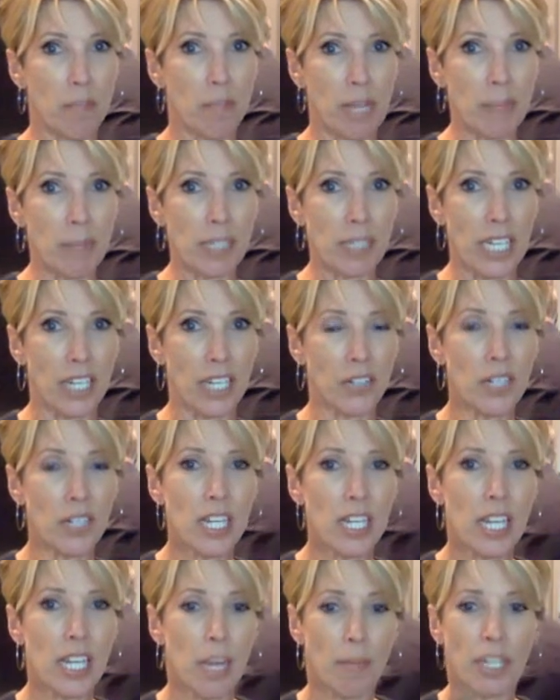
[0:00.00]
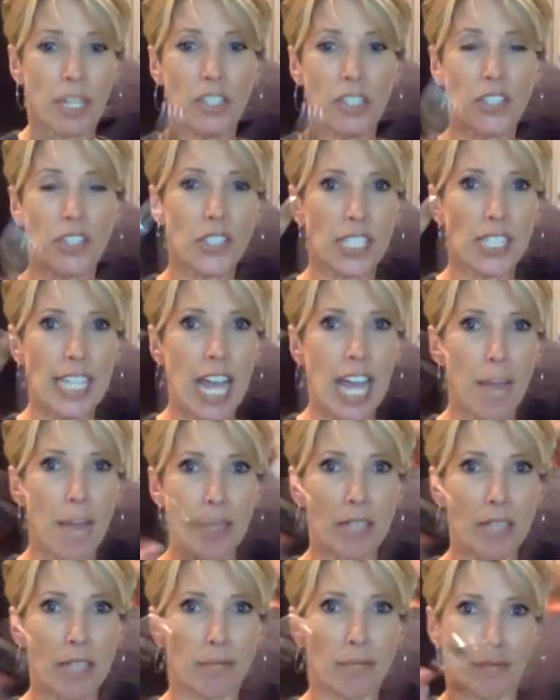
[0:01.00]
baked potato, but I just stab
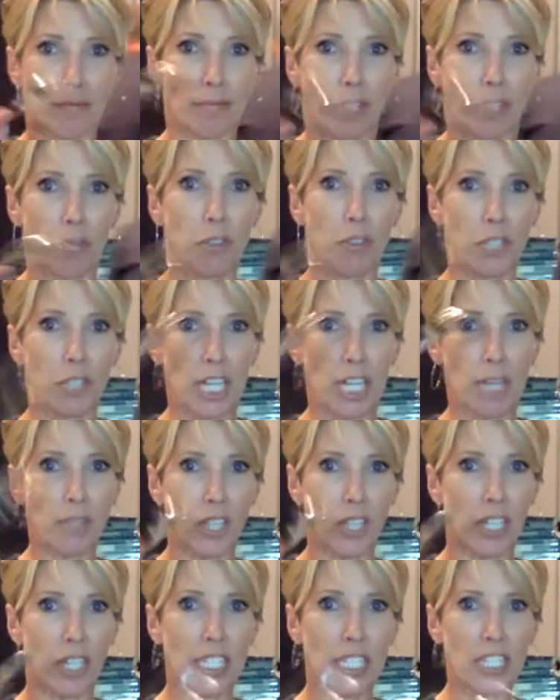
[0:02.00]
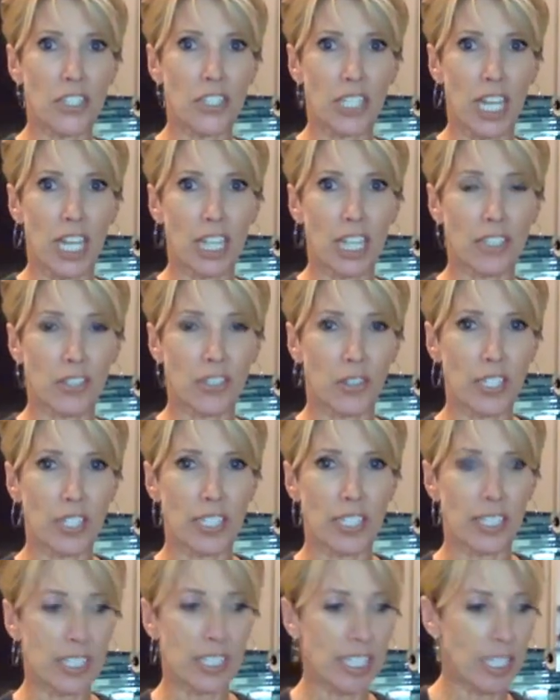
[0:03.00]
it a few times on each side so that it
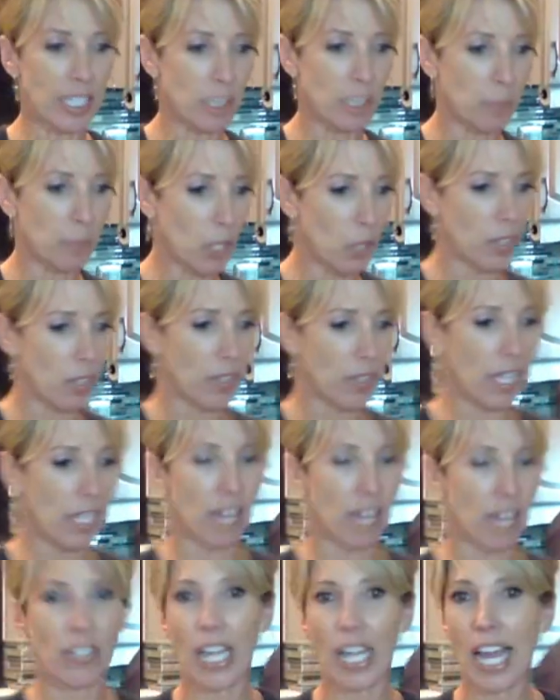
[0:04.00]
doesn't explode in the oven.